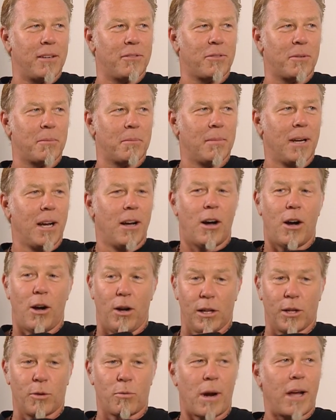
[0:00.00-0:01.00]
from
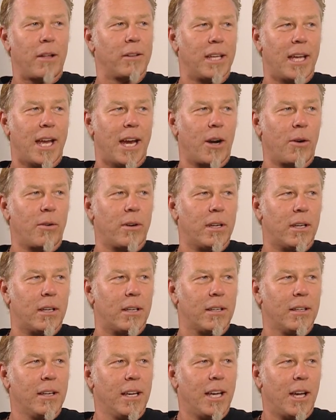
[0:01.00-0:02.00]
all around the area,
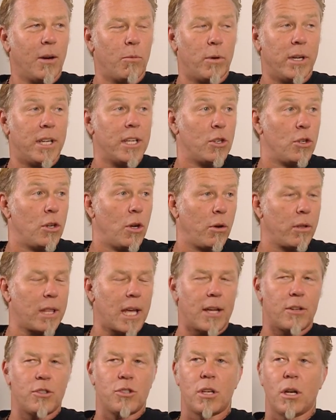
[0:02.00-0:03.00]
and we didn't know
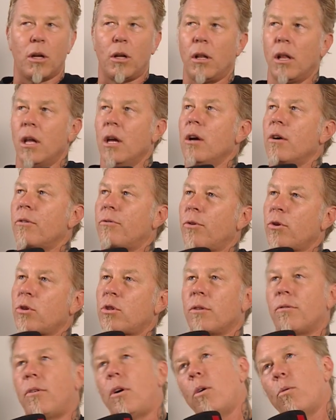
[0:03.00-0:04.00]
that until. First
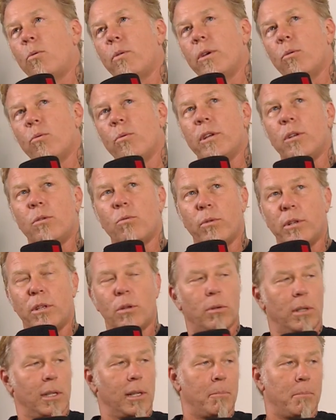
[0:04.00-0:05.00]
of all, we do
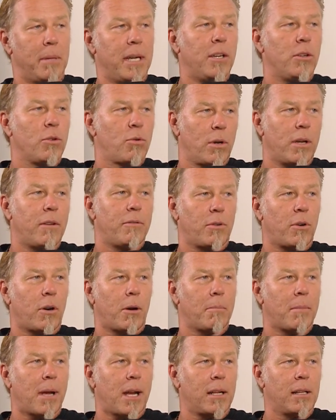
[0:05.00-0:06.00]
a little meet and greet for our
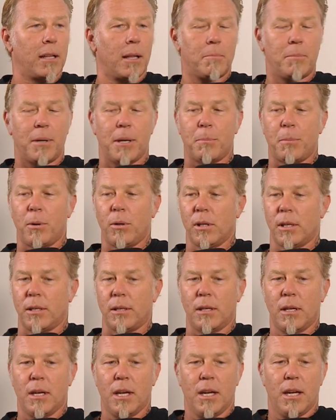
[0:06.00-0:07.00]
Met Club people, and
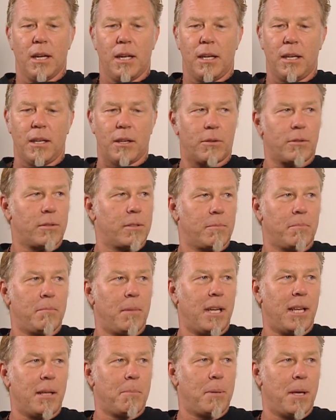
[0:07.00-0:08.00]

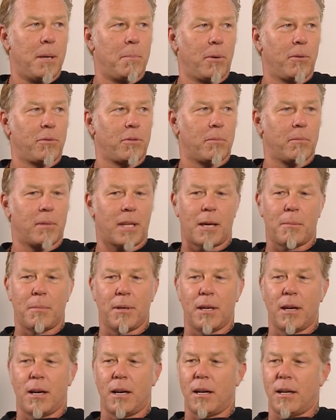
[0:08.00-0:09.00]
meeting people from
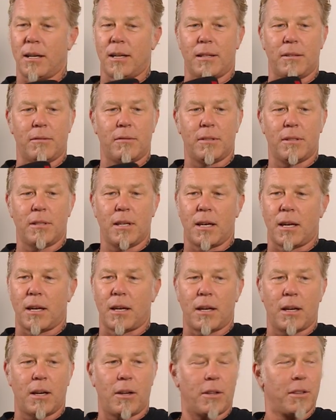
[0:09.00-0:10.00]
Lebanon and
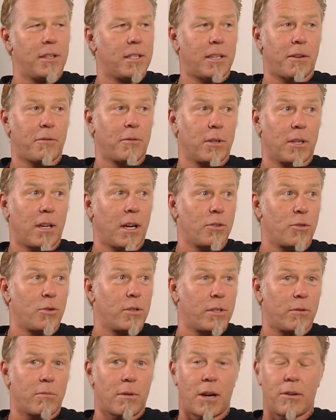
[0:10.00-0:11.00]
all the different countries
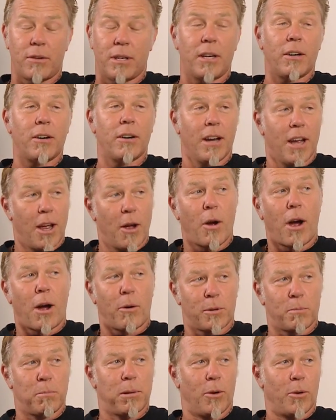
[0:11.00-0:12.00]
around here. I
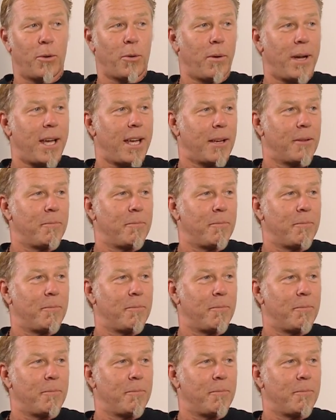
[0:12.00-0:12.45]
was blown away.